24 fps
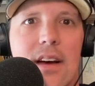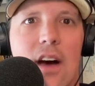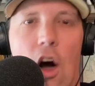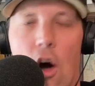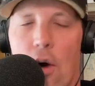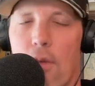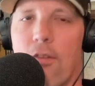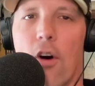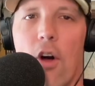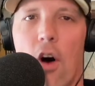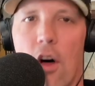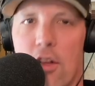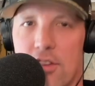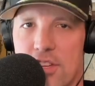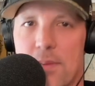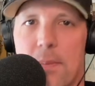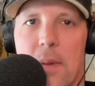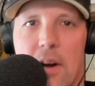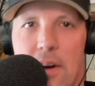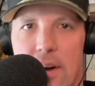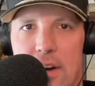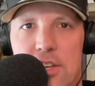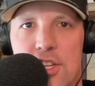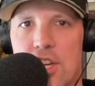overall,
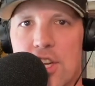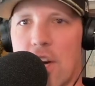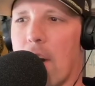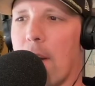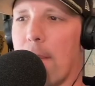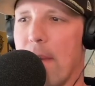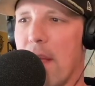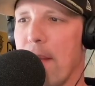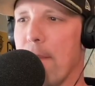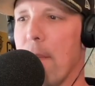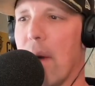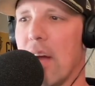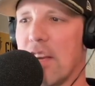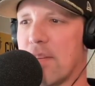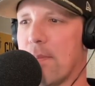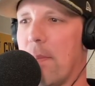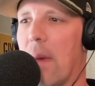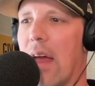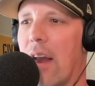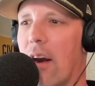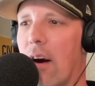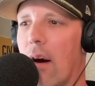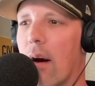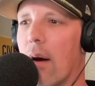Jamarion Sharp, a much
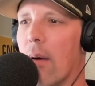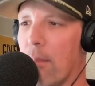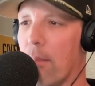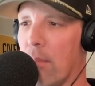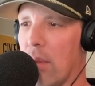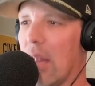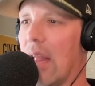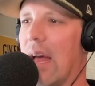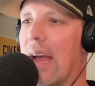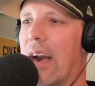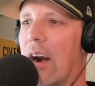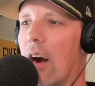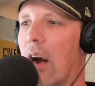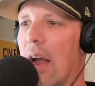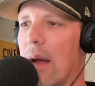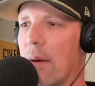better player,